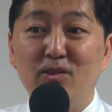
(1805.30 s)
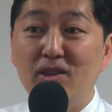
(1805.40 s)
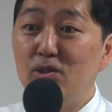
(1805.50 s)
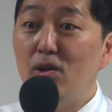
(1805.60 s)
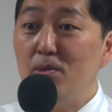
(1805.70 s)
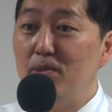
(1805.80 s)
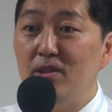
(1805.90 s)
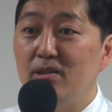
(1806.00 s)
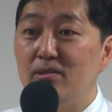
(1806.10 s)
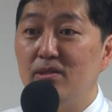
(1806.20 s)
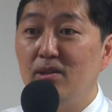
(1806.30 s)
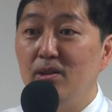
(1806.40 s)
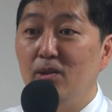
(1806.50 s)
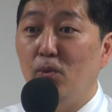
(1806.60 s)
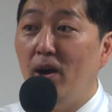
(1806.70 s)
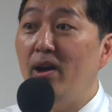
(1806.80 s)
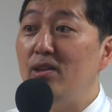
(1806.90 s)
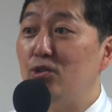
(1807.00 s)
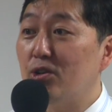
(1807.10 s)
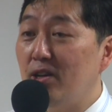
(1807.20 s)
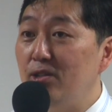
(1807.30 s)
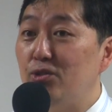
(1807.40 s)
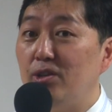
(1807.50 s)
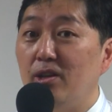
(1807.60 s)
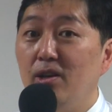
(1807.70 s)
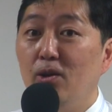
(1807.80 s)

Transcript: That's all it means. Why is your country,